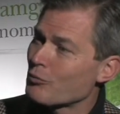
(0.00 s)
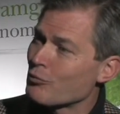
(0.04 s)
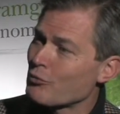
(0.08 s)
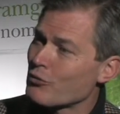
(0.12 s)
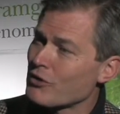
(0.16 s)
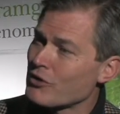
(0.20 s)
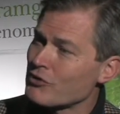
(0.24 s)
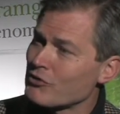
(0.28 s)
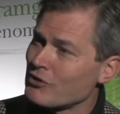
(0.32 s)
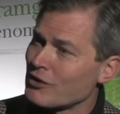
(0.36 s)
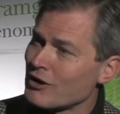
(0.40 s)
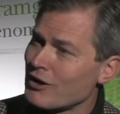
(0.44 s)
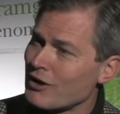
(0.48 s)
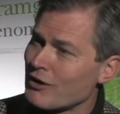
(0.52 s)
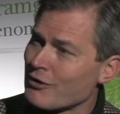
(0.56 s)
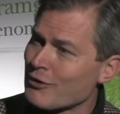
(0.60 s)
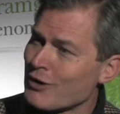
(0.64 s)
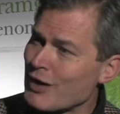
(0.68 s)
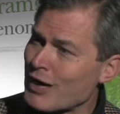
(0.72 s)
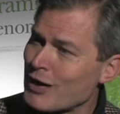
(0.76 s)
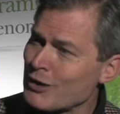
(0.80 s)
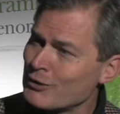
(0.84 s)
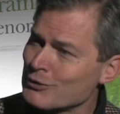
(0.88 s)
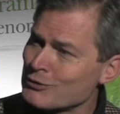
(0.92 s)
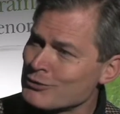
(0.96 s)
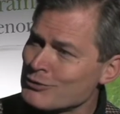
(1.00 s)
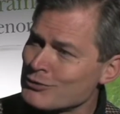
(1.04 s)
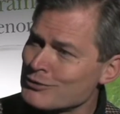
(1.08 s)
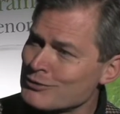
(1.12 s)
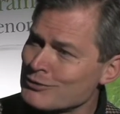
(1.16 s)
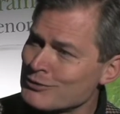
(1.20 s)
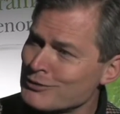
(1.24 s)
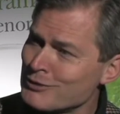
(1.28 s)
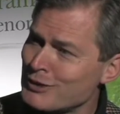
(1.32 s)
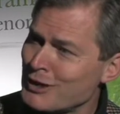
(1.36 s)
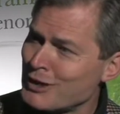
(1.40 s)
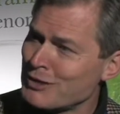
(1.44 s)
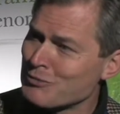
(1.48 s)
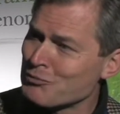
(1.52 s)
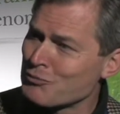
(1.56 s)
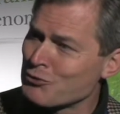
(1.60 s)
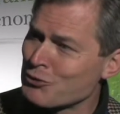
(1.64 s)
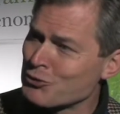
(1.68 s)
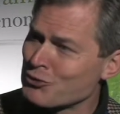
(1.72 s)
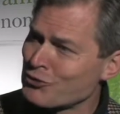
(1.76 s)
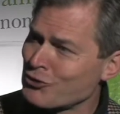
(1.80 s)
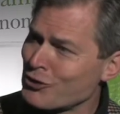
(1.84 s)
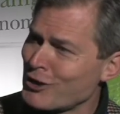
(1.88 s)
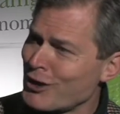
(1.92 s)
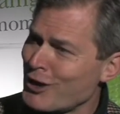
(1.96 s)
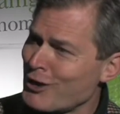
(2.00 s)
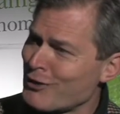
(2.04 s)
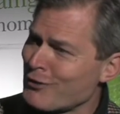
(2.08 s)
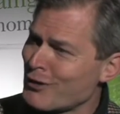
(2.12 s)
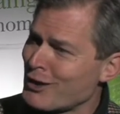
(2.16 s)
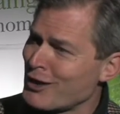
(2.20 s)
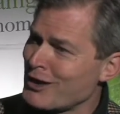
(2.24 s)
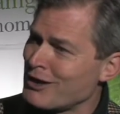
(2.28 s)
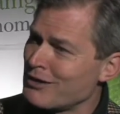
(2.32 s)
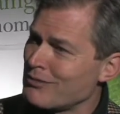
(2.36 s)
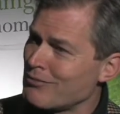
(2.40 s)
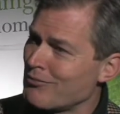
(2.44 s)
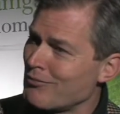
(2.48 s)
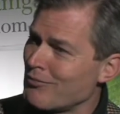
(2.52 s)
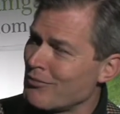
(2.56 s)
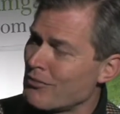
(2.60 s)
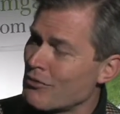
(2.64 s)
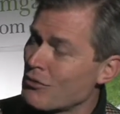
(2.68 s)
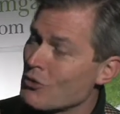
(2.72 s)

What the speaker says: pressing air out and pushing air in.